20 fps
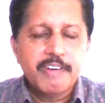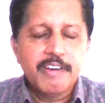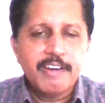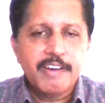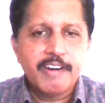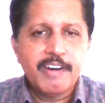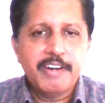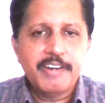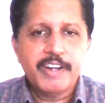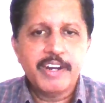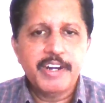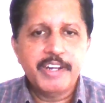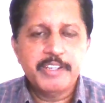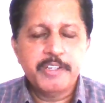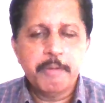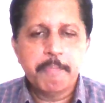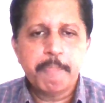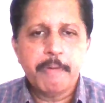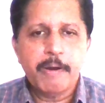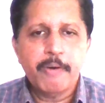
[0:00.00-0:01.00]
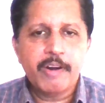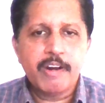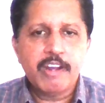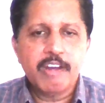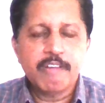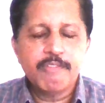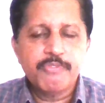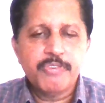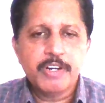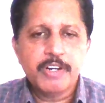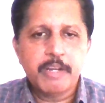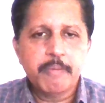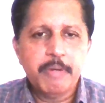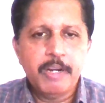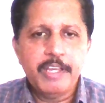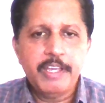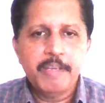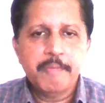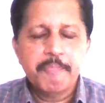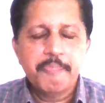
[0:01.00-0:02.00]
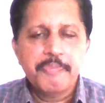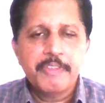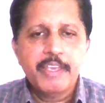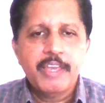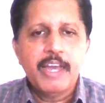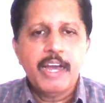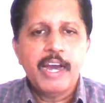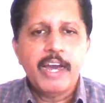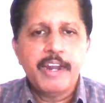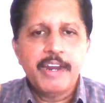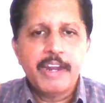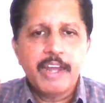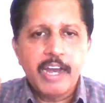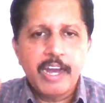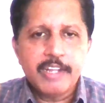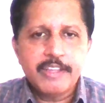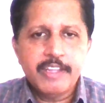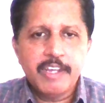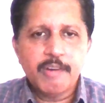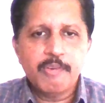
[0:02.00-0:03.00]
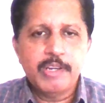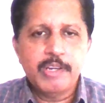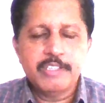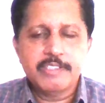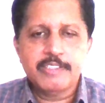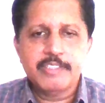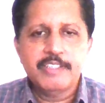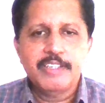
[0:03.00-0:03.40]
returning to power comfortably, and otherwise